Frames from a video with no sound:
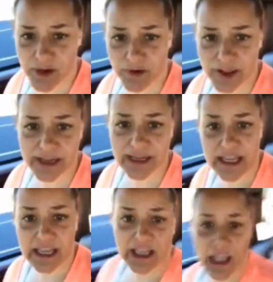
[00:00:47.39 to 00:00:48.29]
Okay,
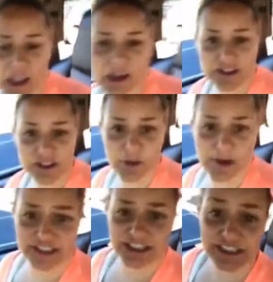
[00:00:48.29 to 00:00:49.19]
so
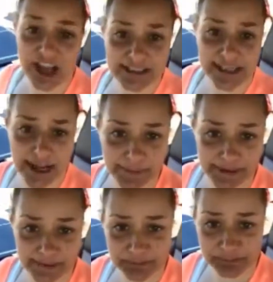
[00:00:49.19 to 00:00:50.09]
I just talked to
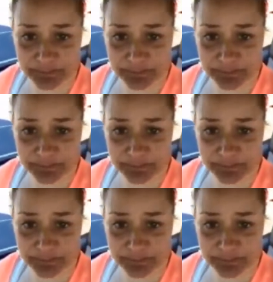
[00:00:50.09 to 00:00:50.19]
Ammon.